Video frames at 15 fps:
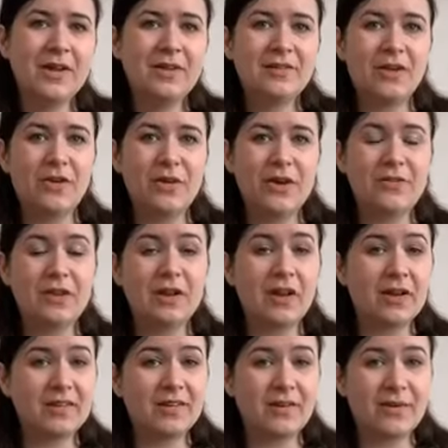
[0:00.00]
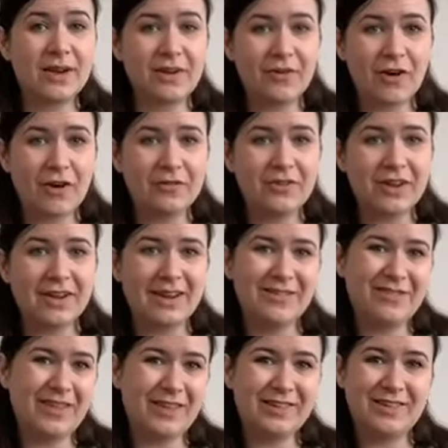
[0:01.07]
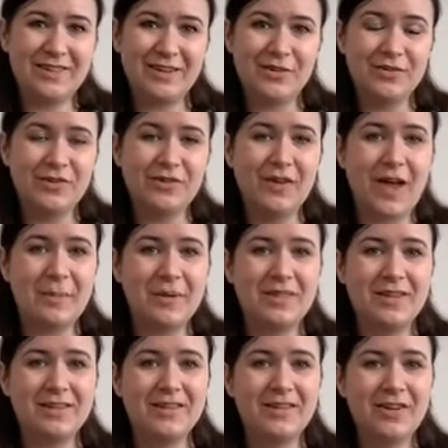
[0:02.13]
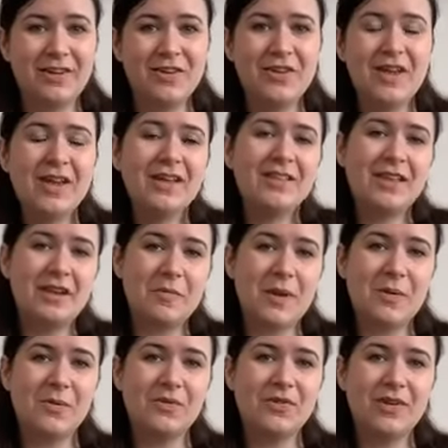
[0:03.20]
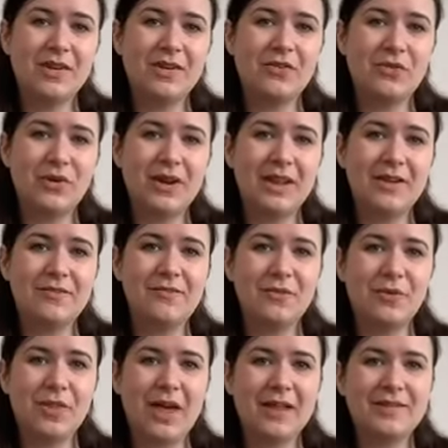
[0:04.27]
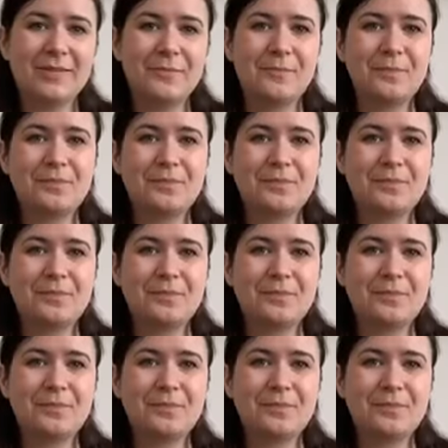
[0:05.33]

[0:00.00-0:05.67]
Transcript: So if you'd like to do any crafting, if that's your sort of happy thing to do, then you may want to join in for that.